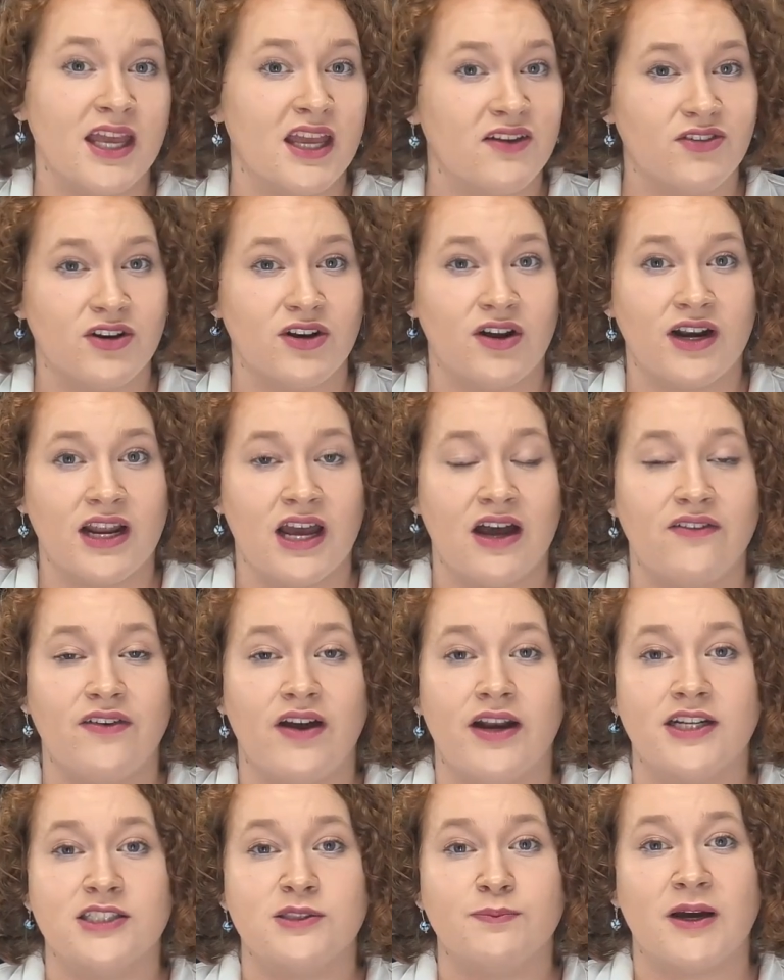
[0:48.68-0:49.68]
If you don't have
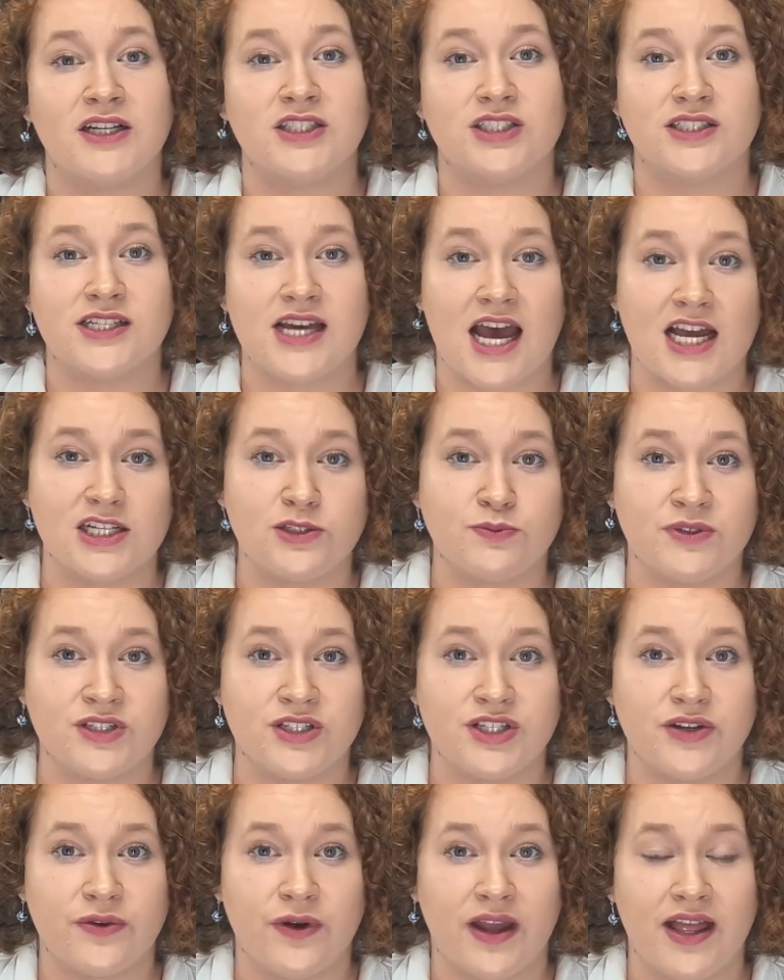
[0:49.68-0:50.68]
any special
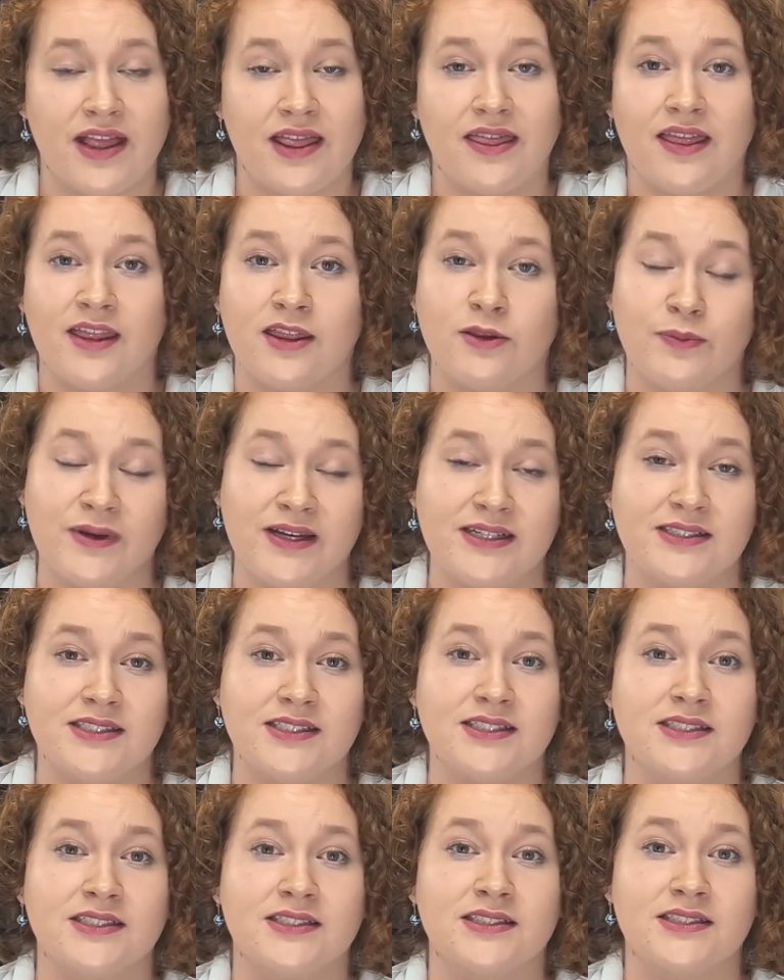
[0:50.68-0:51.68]
attachment to it, then the
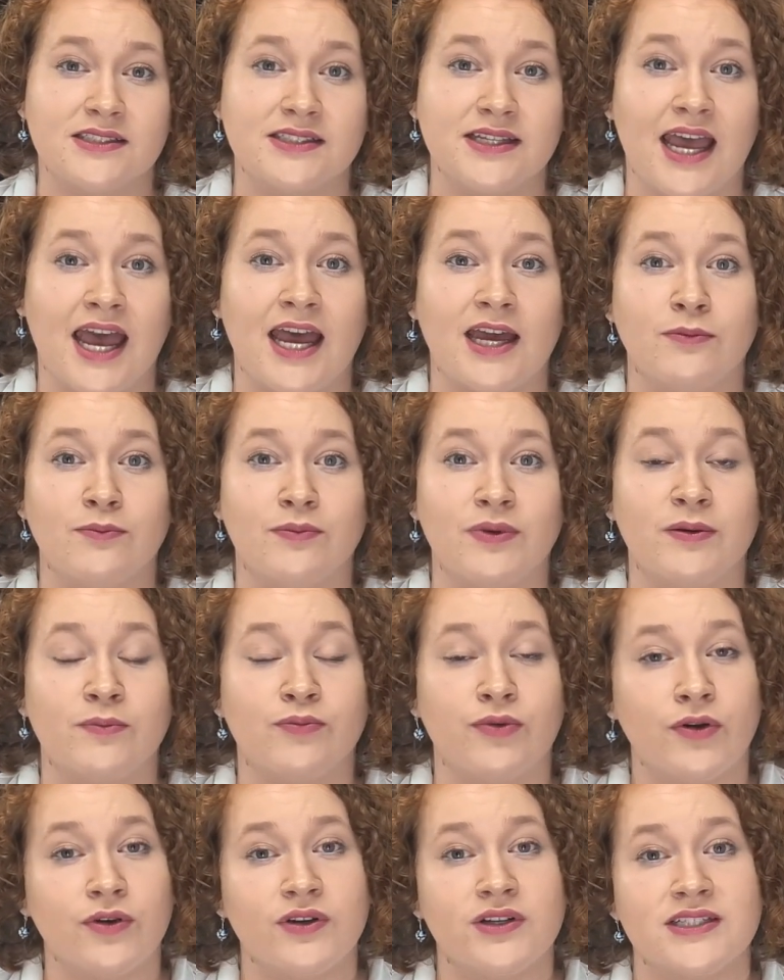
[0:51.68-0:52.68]
pieces can be
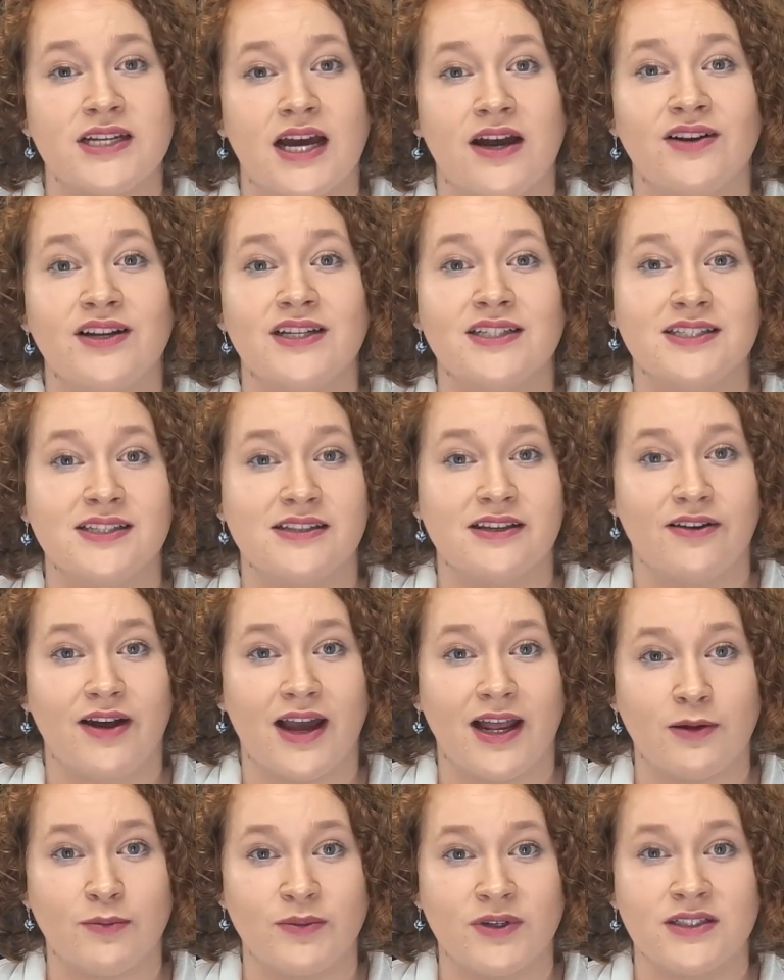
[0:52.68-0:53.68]
broken down into their
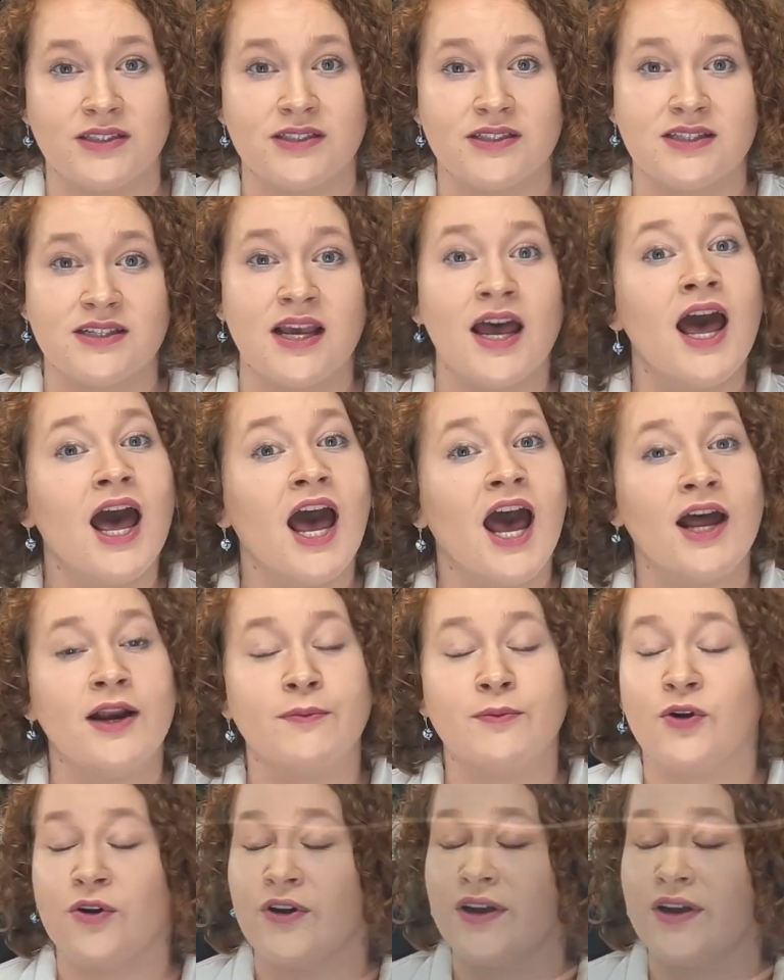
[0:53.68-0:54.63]
elements and